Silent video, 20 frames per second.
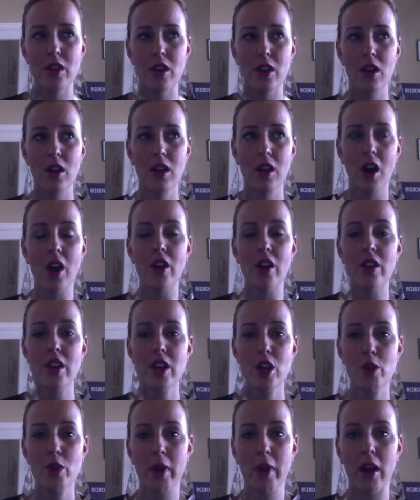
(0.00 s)
longer
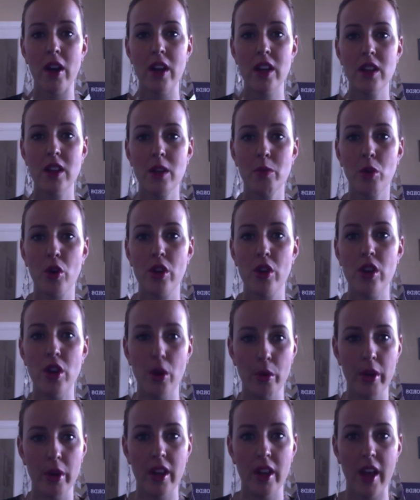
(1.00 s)
that you're married, the more that
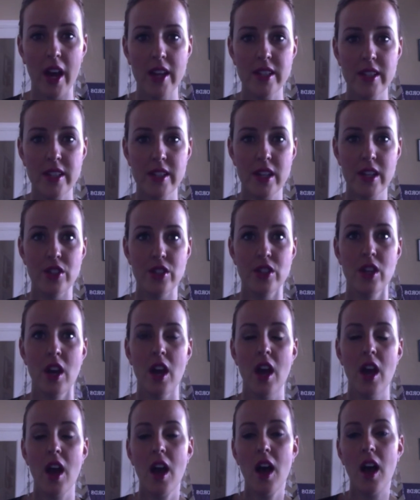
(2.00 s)
you realize there's
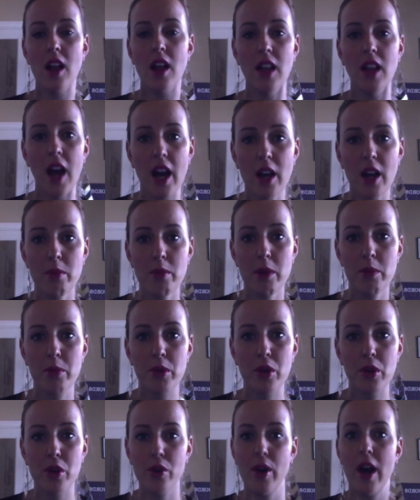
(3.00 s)
a lot of
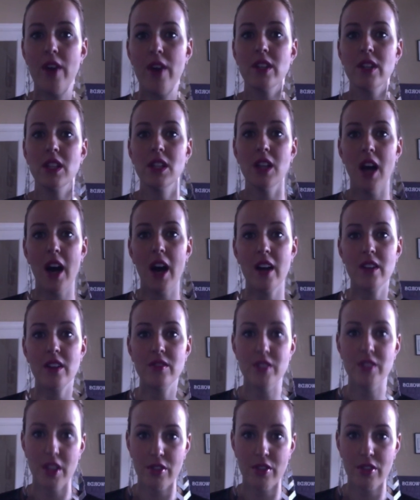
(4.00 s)
people who have a lot
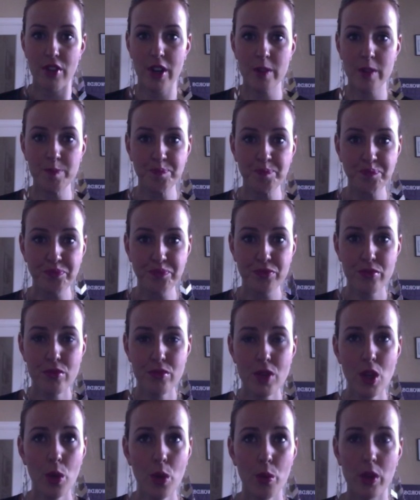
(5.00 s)
of different
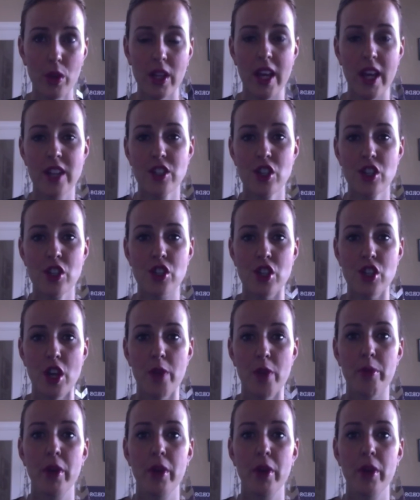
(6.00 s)
relationship,